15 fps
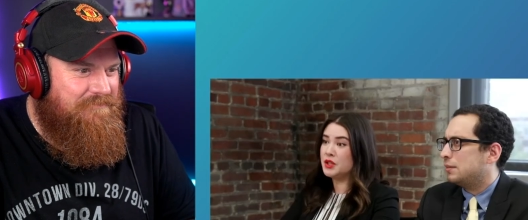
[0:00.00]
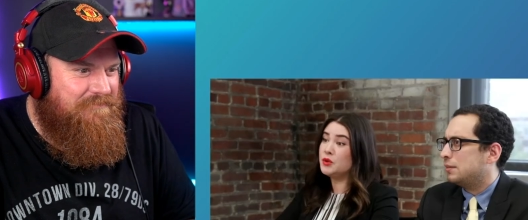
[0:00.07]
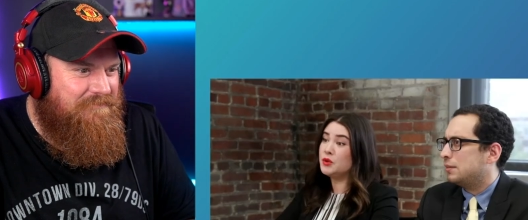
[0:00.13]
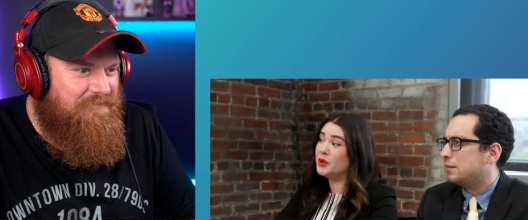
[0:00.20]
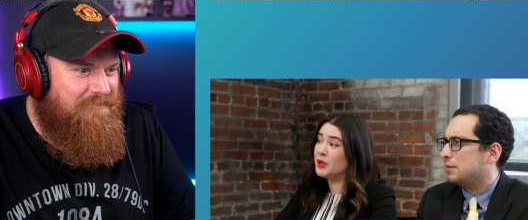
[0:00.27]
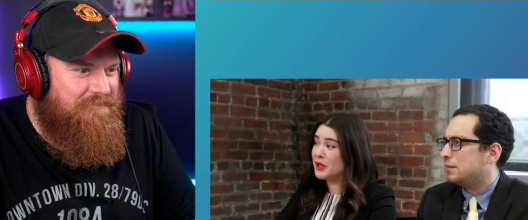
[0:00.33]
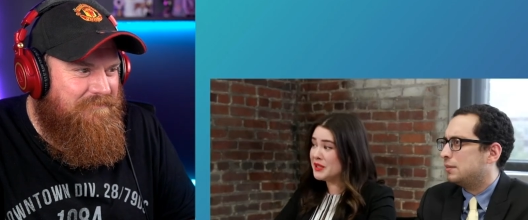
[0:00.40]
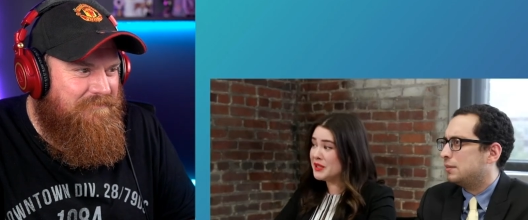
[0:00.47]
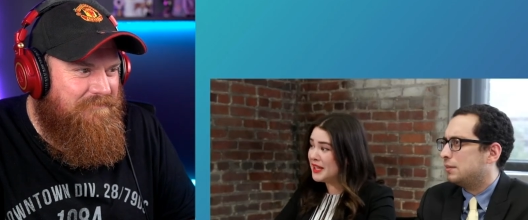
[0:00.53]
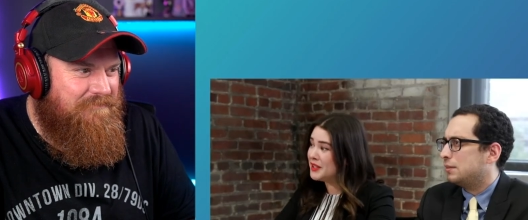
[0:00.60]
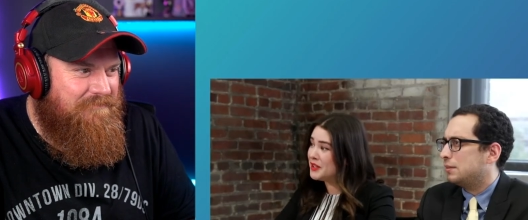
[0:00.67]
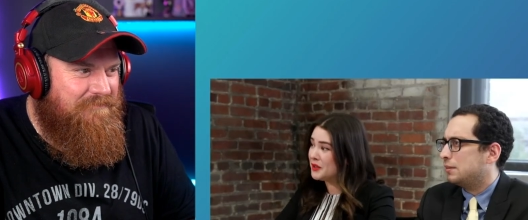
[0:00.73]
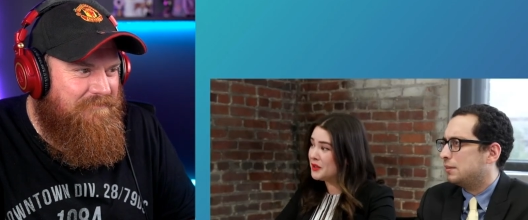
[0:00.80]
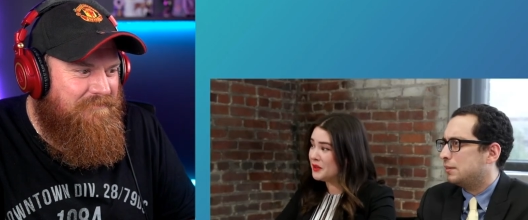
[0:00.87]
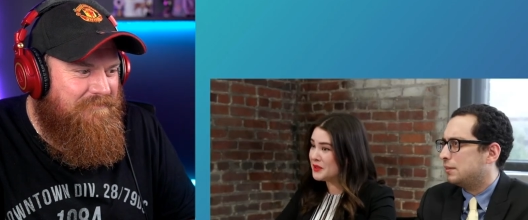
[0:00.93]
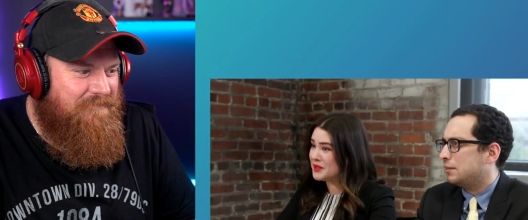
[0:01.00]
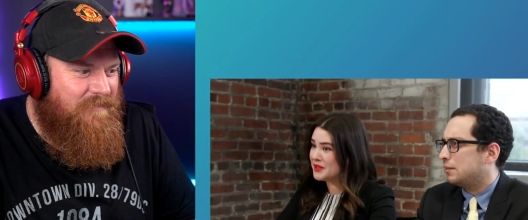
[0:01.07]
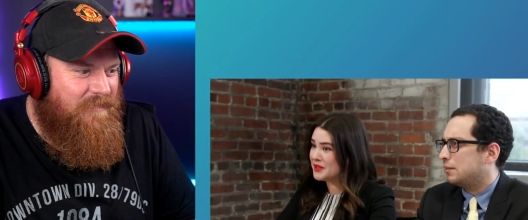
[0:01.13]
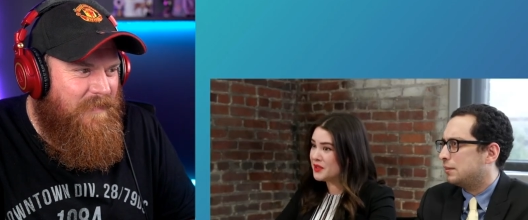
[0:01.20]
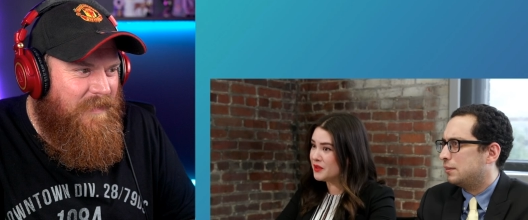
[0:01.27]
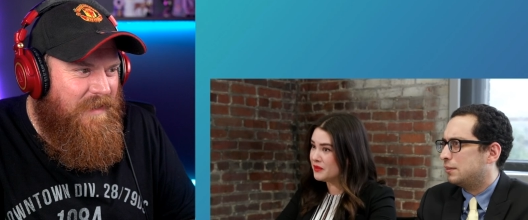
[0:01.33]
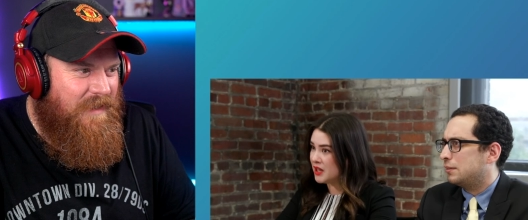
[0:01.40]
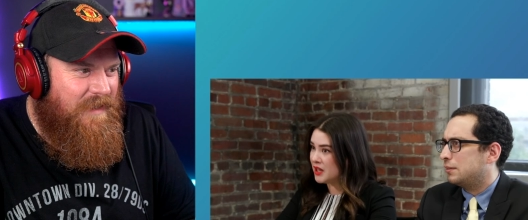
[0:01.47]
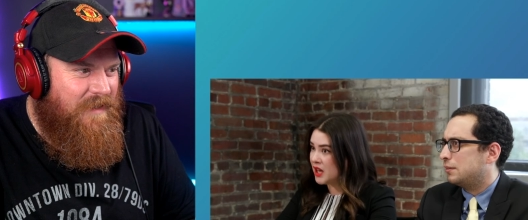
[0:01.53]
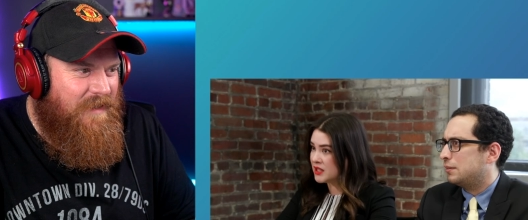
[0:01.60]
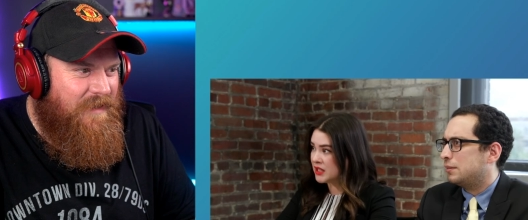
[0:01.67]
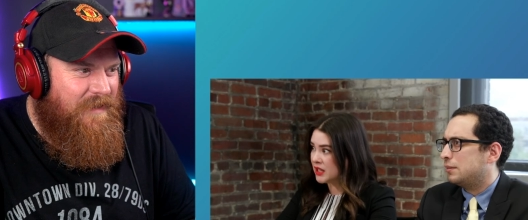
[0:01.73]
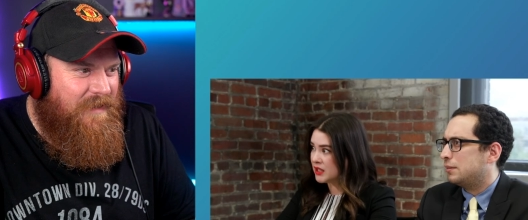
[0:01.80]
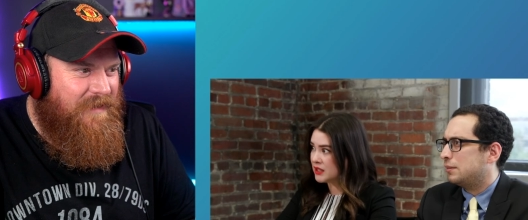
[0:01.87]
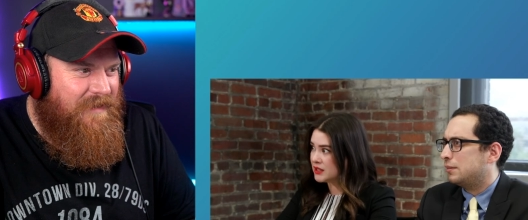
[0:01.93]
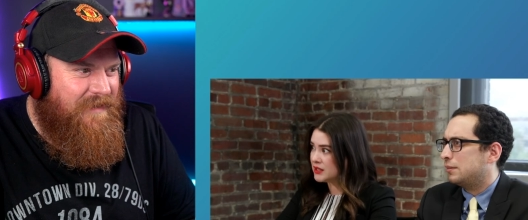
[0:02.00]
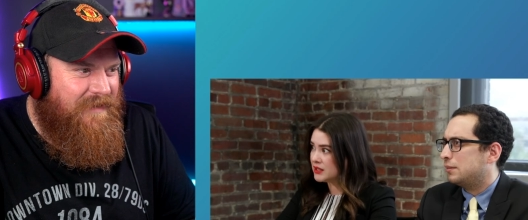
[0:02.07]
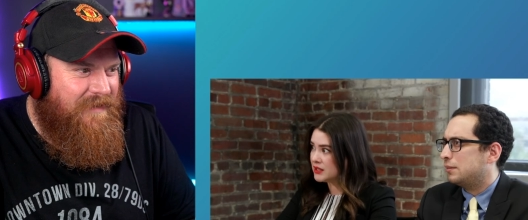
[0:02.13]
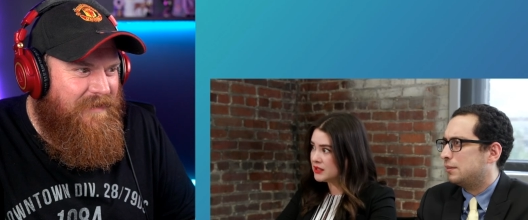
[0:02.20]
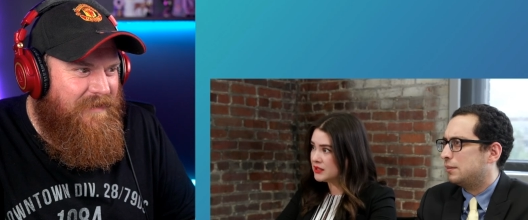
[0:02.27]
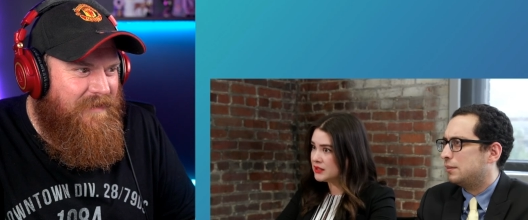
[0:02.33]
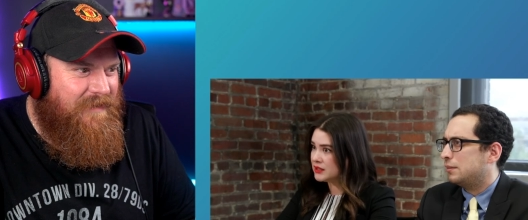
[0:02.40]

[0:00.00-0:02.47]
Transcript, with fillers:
Speaker 1: You want our 10-year-old to serve cocktails. I